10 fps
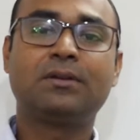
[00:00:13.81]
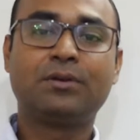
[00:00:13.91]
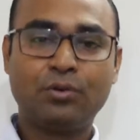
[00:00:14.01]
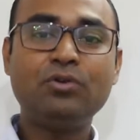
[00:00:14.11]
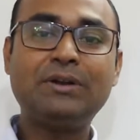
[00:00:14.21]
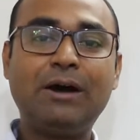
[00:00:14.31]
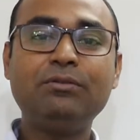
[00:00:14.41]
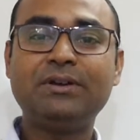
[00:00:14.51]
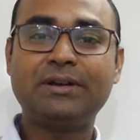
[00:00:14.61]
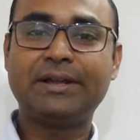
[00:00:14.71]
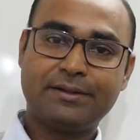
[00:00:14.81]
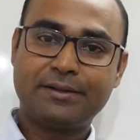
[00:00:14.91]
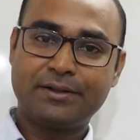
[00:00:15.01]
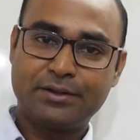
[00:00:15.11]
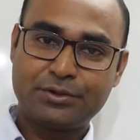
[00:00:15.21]
No doubt,
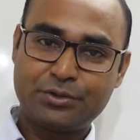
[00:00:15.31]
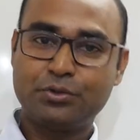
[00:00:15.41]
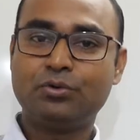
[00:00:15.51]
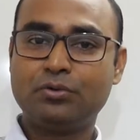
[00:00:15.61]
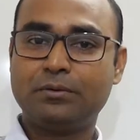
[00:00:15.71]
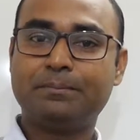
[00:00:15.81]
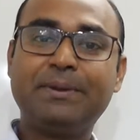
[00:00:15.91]
to